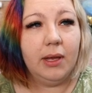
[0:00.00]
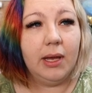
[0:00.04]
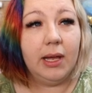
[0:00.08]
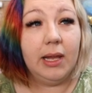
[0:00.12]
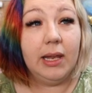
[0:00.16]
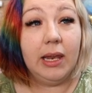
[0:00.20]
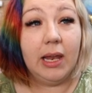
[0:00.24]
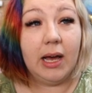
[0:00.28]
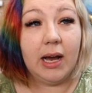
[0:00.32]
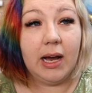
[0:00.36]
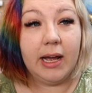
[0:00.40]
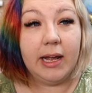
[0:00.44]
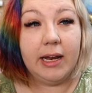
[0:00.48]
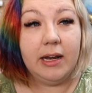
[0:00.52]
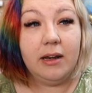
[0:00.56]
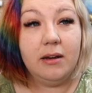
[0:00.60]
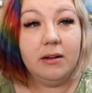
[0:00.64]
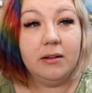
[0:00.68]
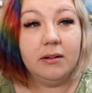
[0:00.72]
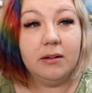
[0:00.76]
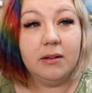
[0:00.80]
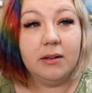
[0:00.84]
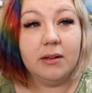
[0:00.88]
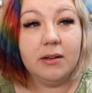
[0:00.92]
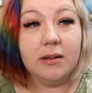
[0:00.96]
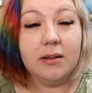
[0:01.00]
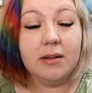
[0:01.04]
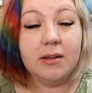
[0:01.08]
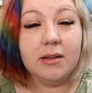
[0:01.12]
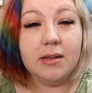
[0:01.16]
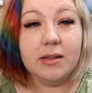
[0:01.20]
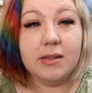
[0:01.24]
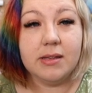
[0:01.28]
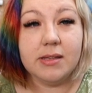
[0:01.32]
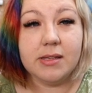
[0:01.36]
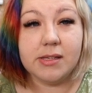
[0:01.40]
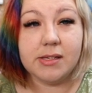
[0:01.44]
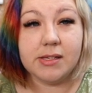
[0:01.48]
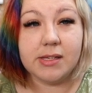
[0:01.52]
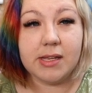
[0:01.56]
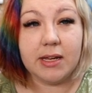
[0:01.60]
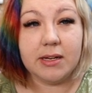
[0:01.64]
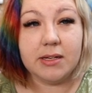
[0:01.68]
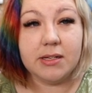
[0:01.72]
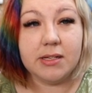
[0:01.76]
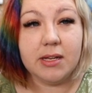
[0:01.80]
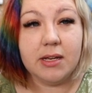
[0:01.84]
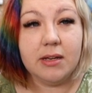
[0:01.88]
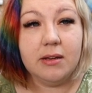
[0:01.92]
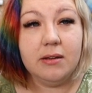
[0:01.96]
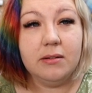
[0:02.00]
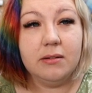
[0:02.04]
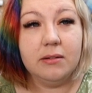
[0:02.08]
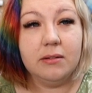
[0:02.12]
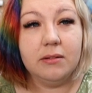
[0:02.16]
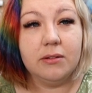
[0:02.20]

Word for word: align, center,